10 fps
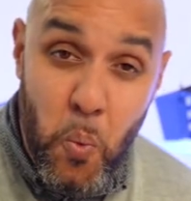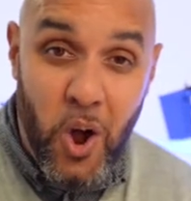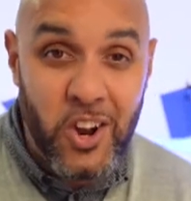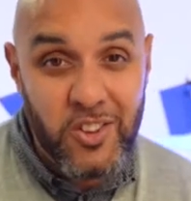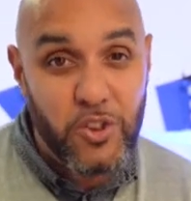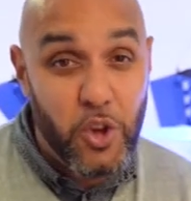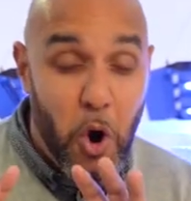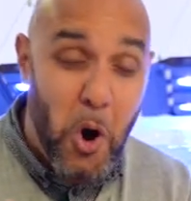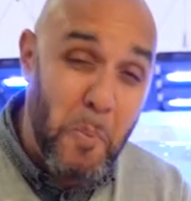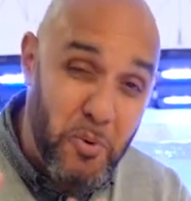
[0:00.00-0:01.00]
want
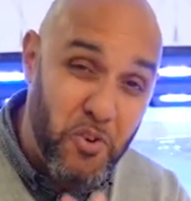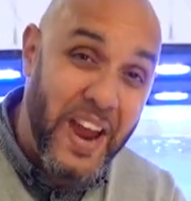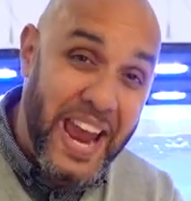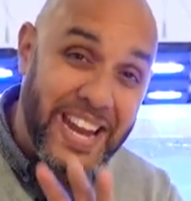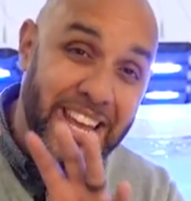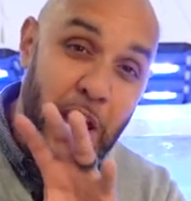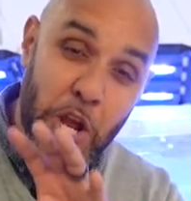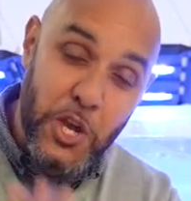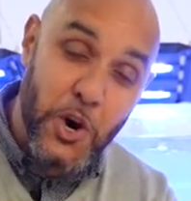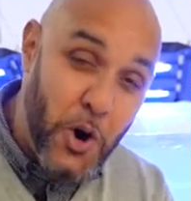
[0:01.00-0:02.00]
to upgrade
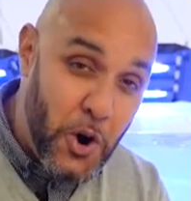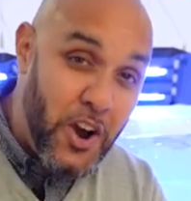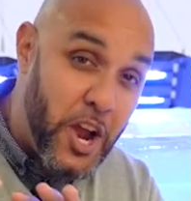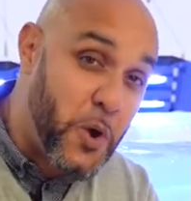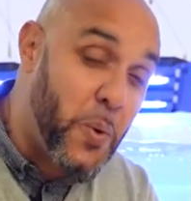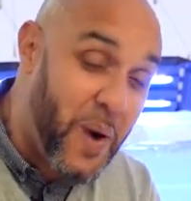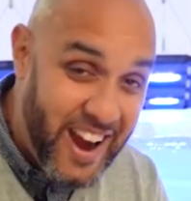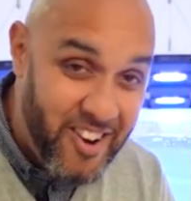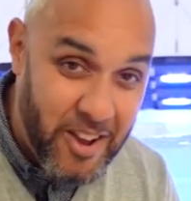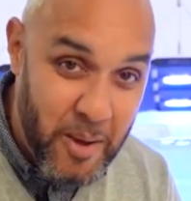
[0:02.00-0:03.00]
your
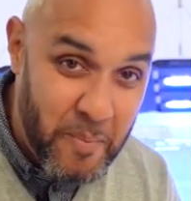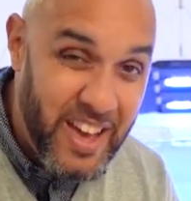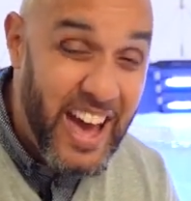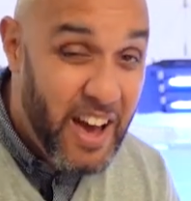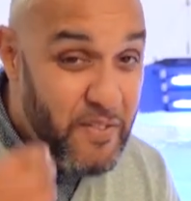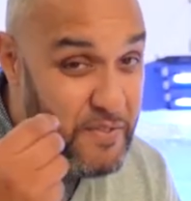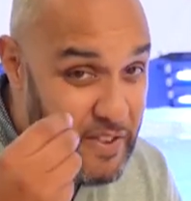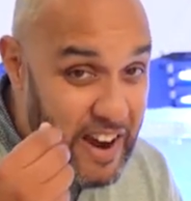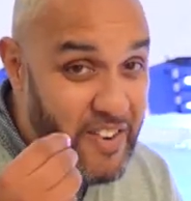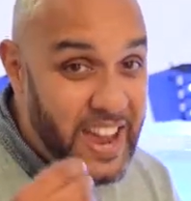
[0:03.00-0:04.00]
aquarium at
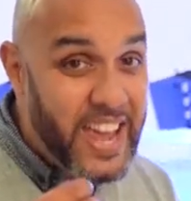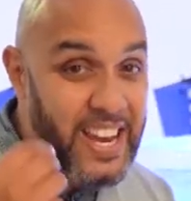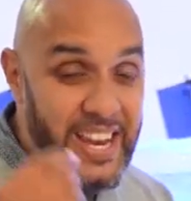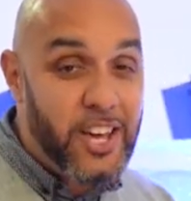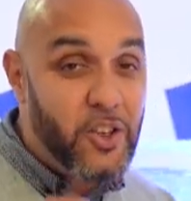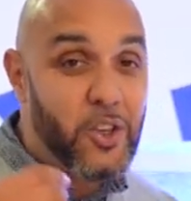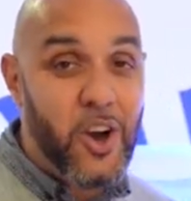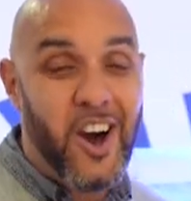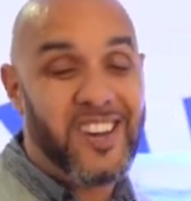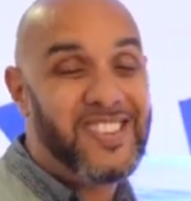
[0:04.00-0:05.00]
very little
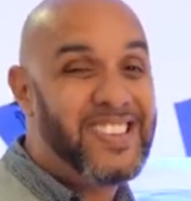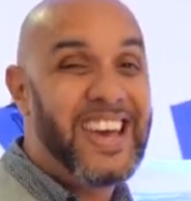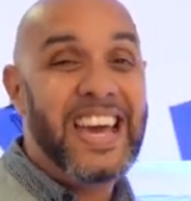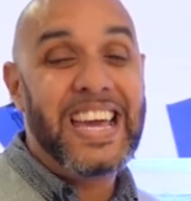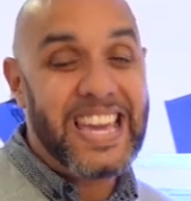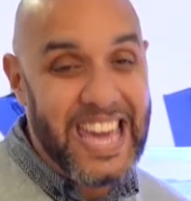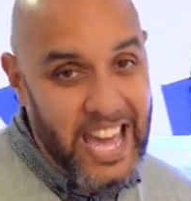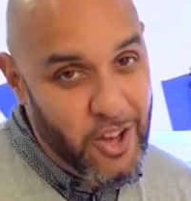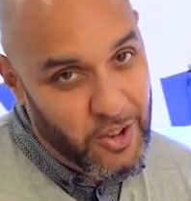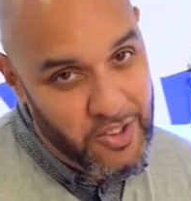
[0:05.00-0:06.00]
cost,
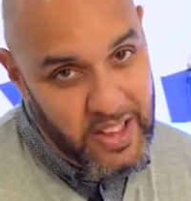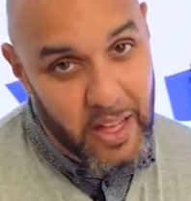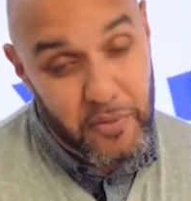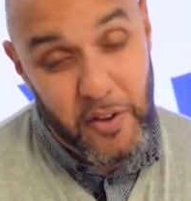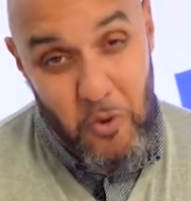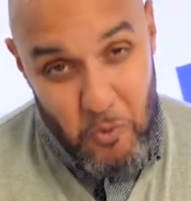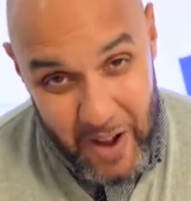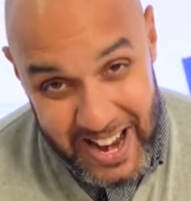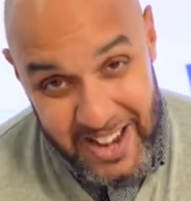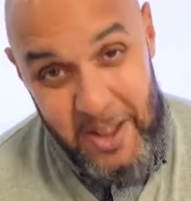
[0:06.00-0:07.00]
get yourself a
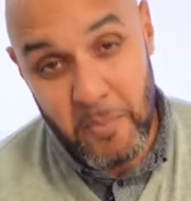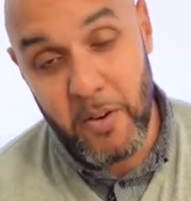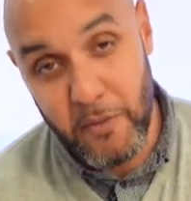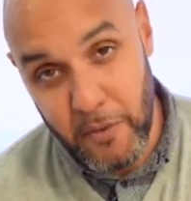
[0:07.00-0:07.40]
random